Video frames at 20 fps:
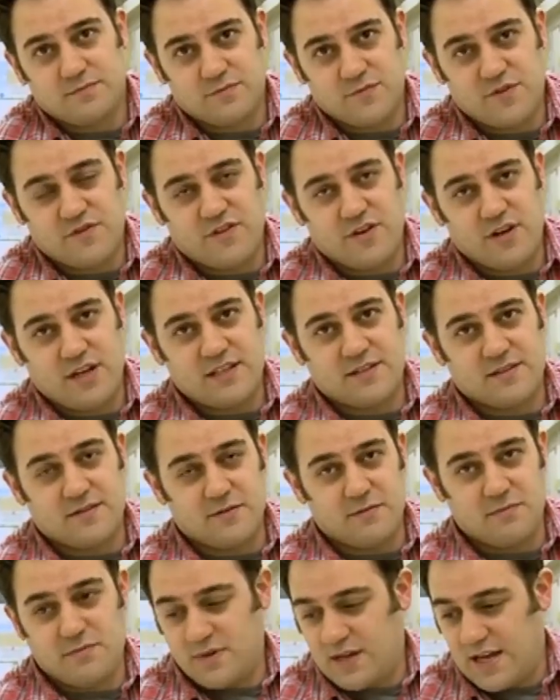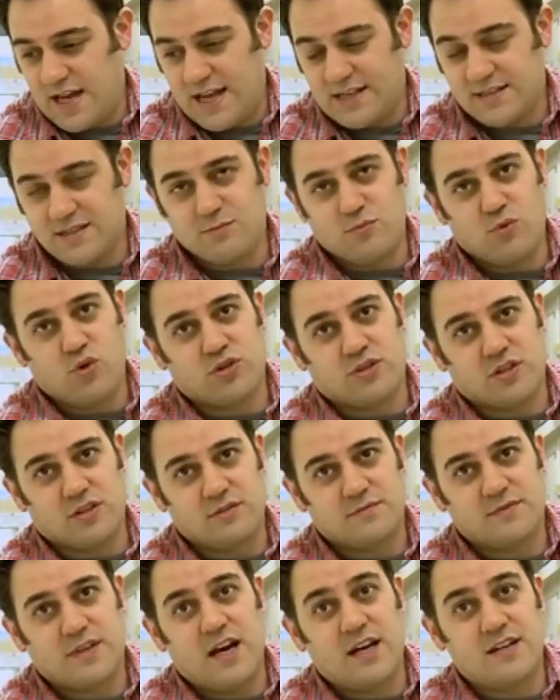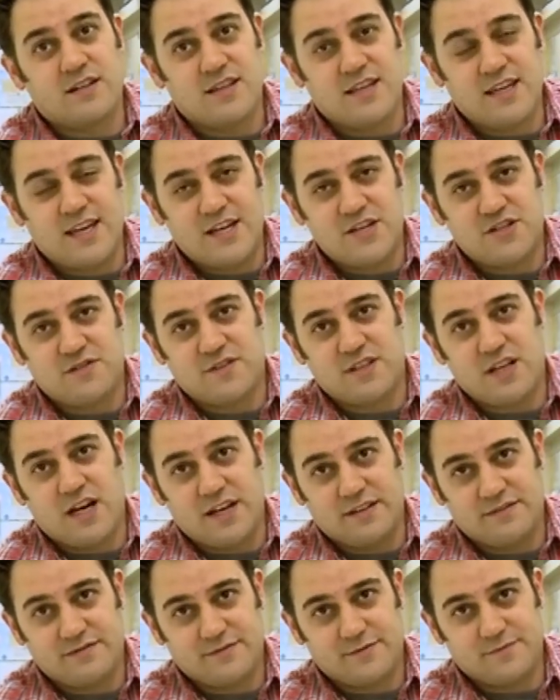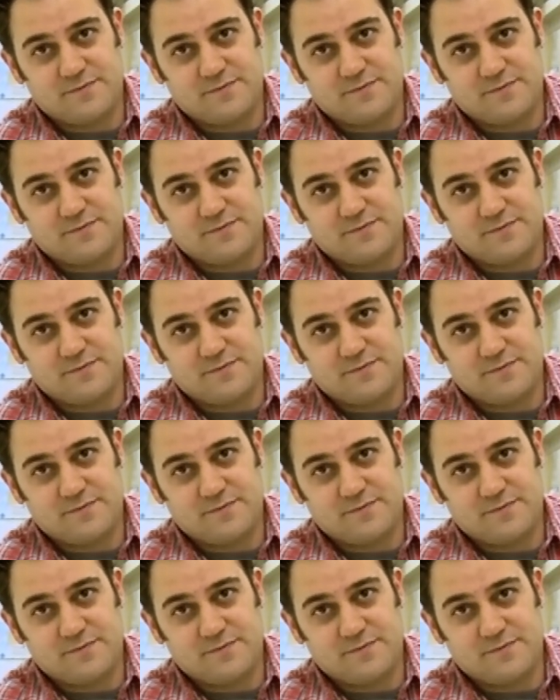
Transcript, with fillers: referring to them as immortal under the edge of a knife,